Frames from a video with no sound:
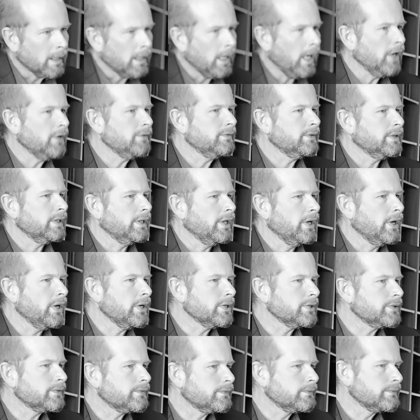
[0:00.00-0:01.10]
Over the
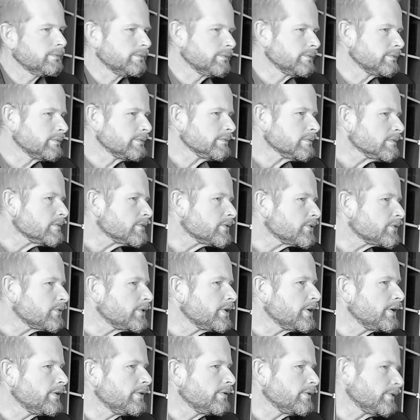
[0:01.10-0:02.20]
last
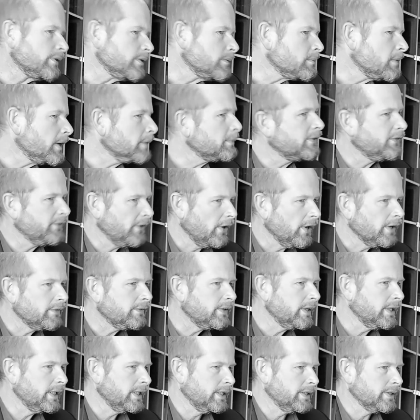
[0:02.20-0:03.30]
maybe 5
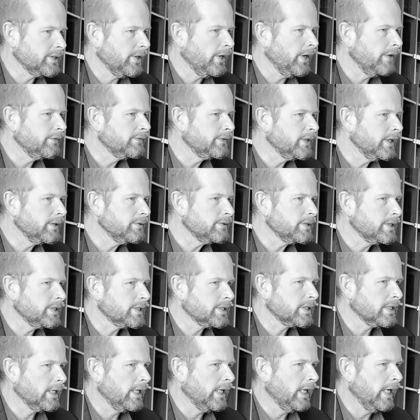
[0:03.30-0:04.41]
years, I've
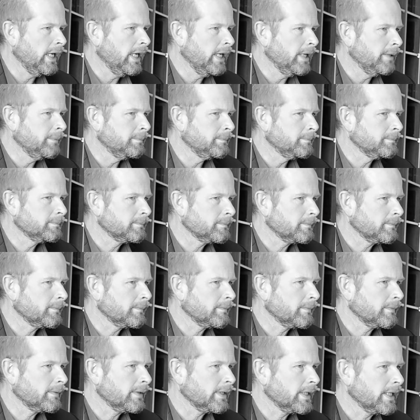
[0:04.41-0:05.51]
noticed a
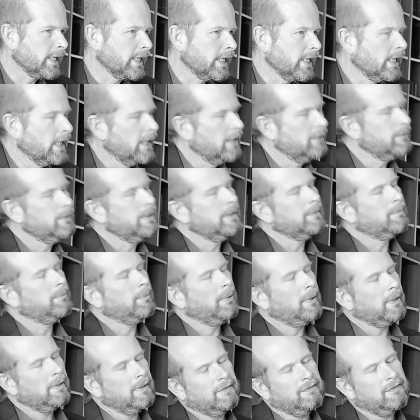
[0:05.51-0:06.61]
very,
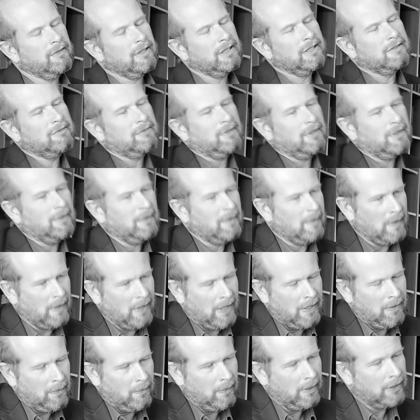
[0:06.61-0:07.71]

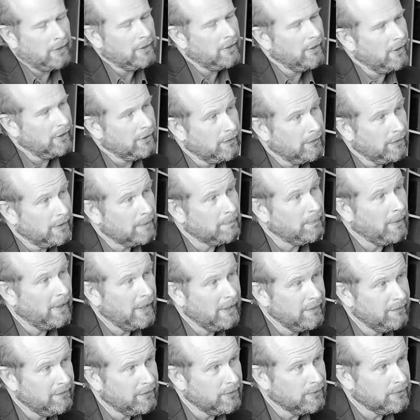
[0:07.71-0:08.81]
one could argue, a very
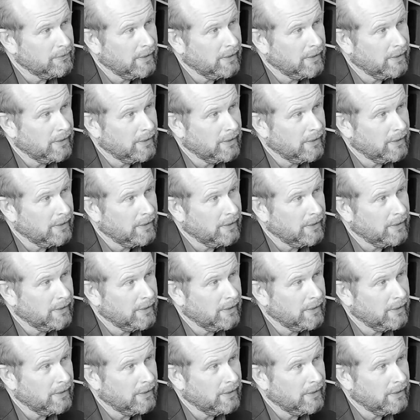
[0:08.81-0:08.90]
painful